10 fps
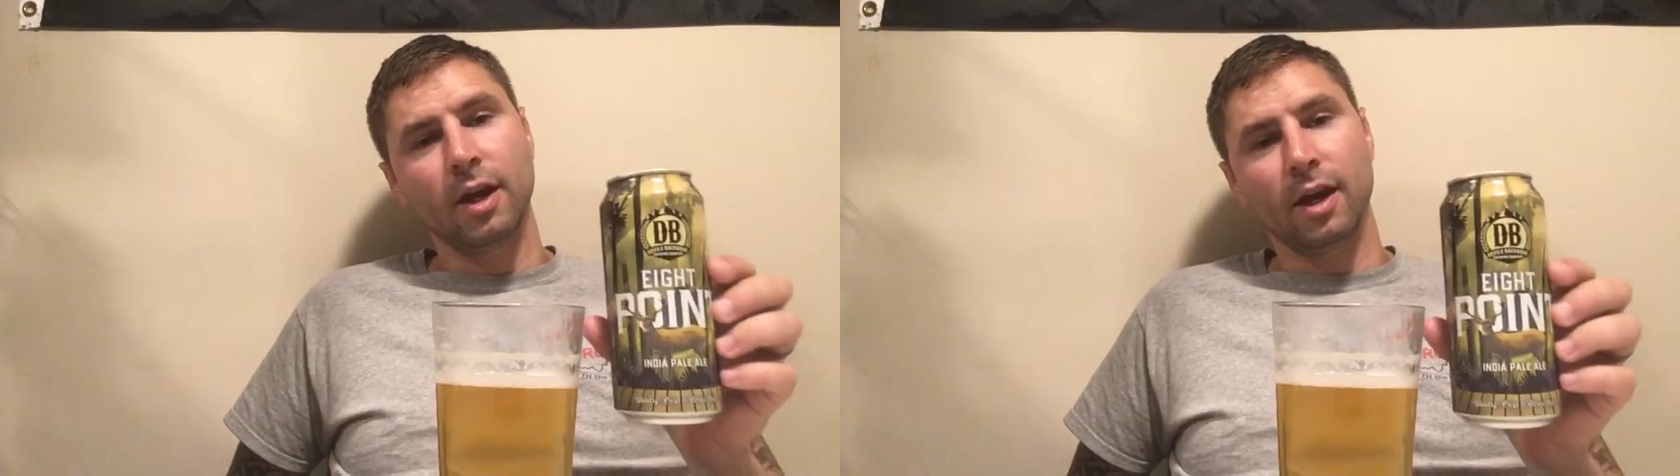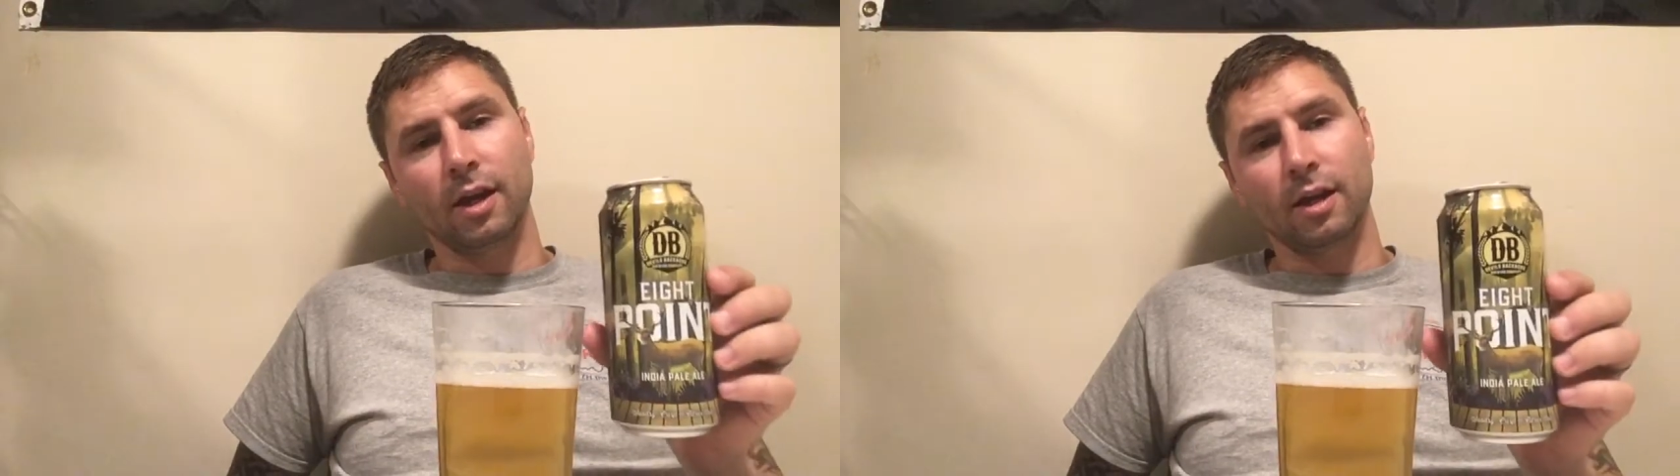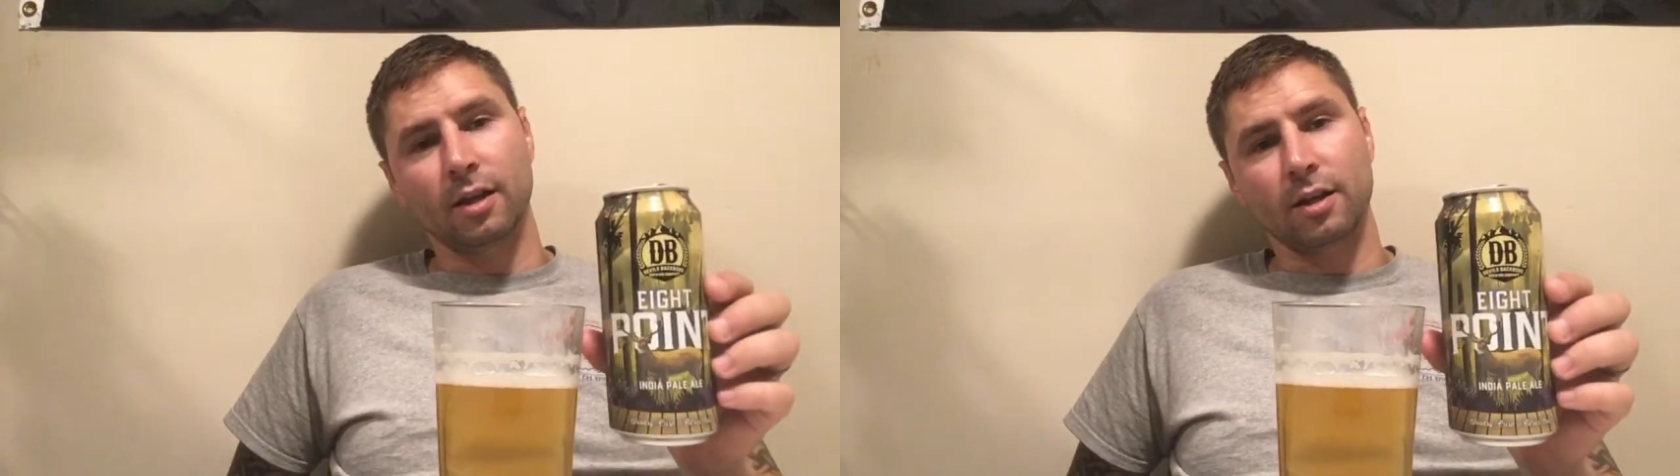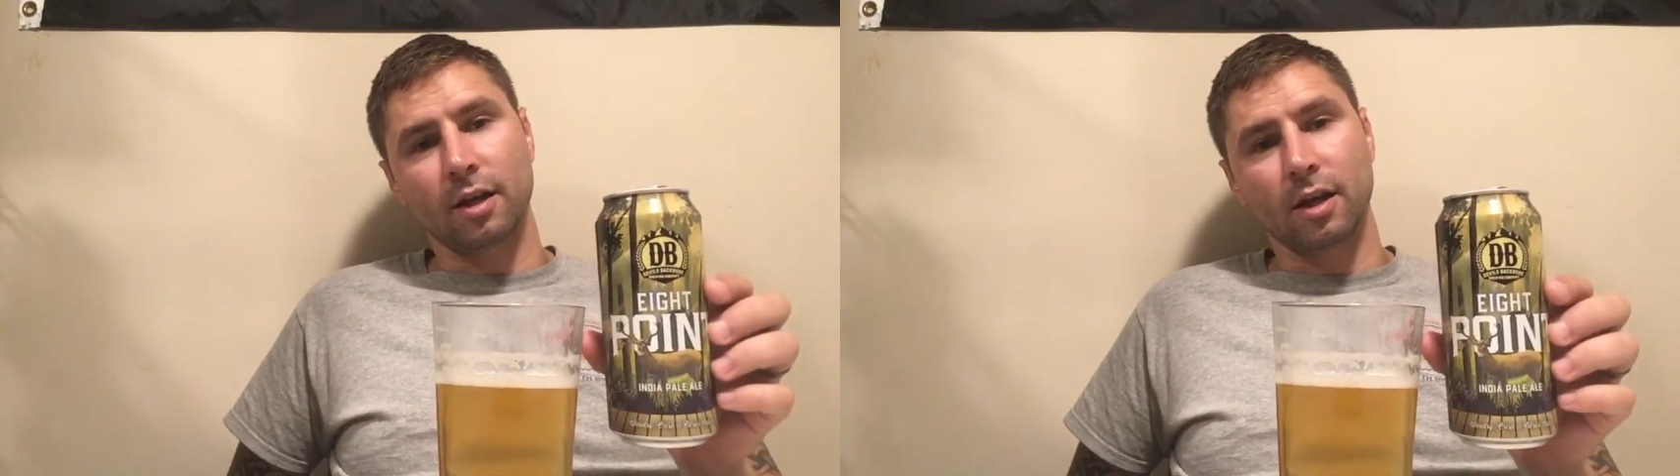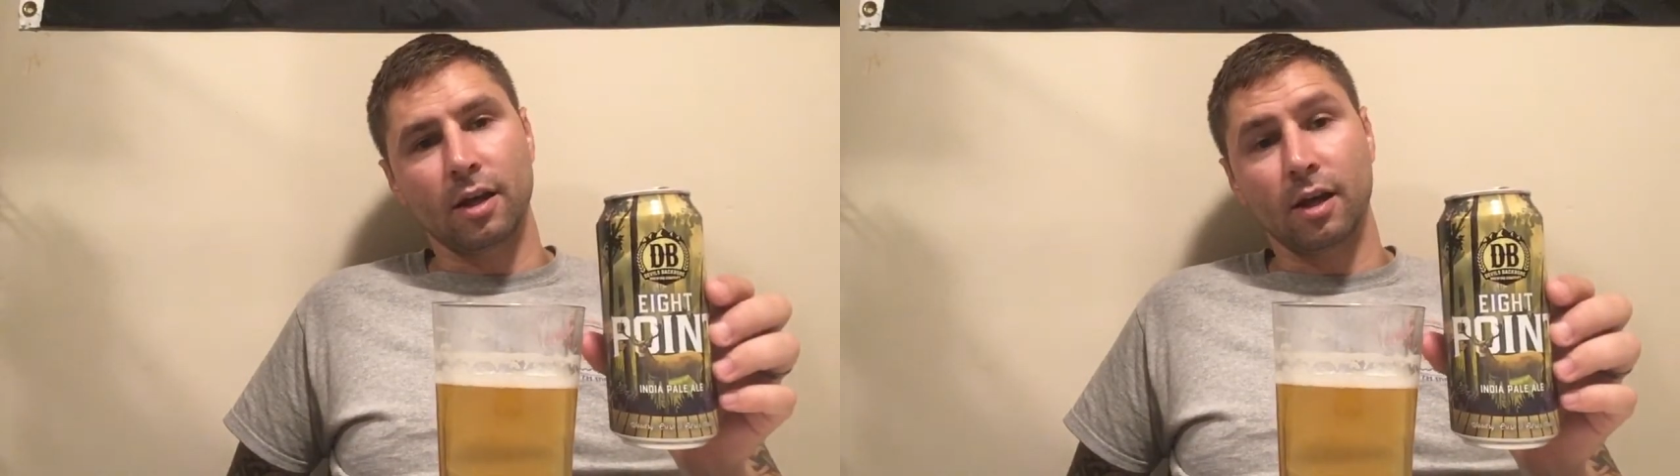and
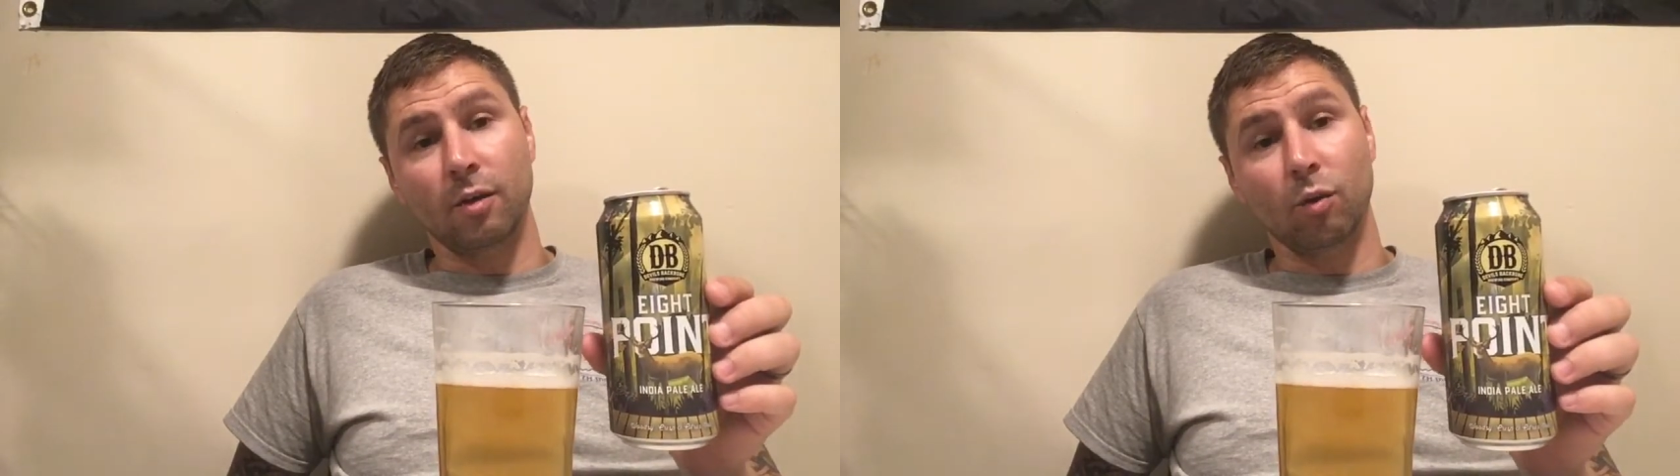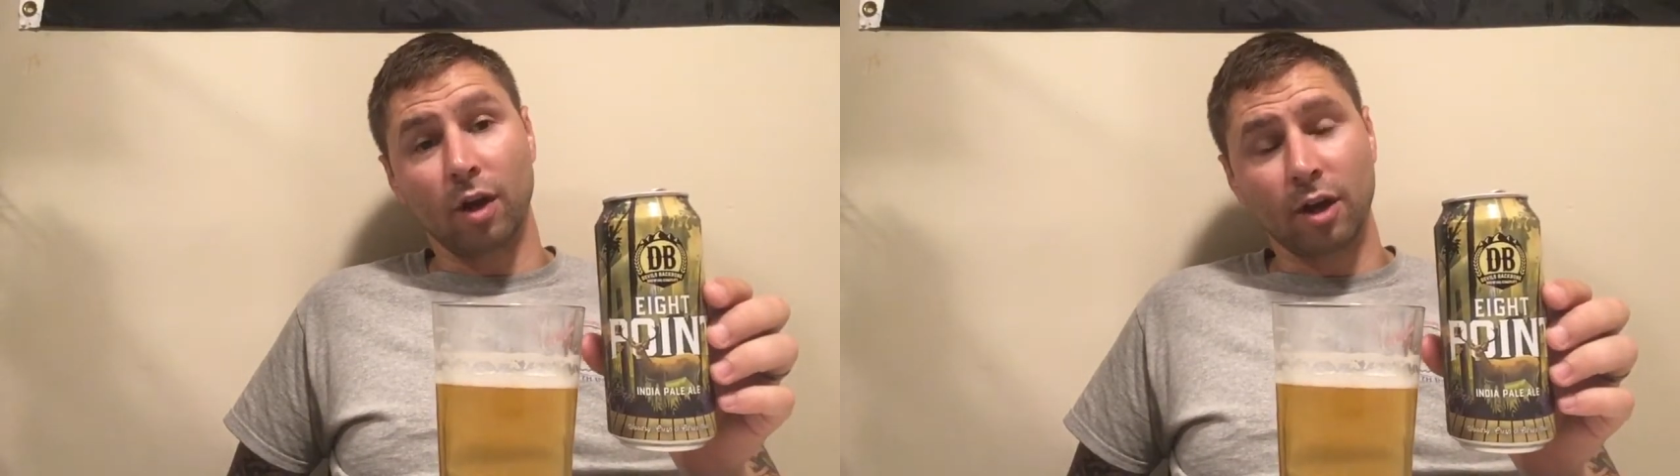uh, one